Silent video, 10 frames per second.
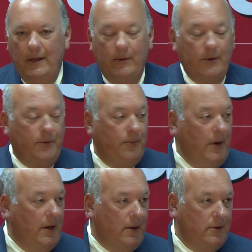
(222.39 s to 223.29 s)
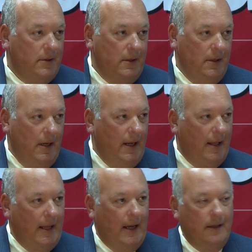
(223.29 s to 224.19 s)
And we're thrilled at
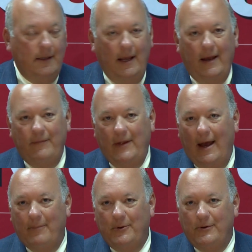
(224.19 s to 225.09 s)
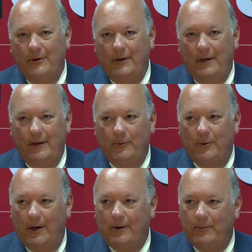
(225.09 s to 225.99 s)
Elliott to have the opportunity to
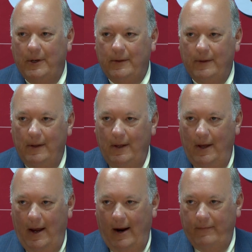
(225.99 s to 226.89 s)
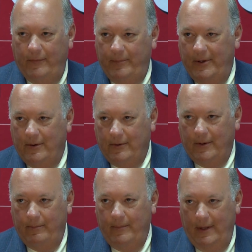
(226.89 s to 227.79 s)
work with Harvard
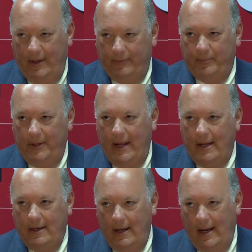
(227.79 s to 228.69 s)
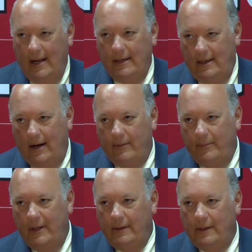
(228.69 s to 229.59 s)
Pilgrim Health Plan and
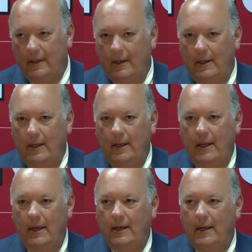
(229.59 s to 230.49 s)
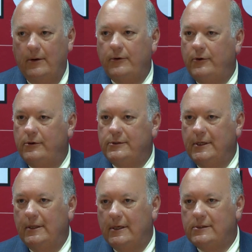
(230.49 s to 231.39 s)
Dartmouth in
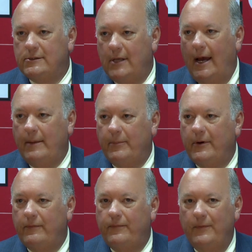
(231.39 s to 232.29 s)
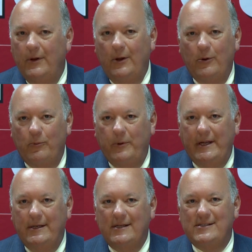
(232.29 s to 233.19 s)
introducing this type of
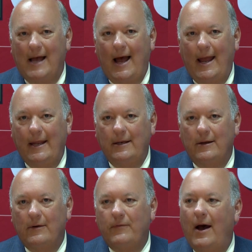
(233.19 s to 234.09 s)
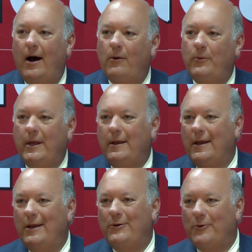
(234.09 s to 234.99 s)
redesign of how we
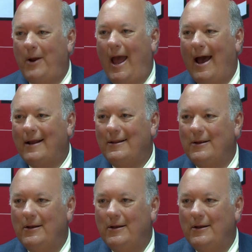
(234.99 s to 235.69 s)
interact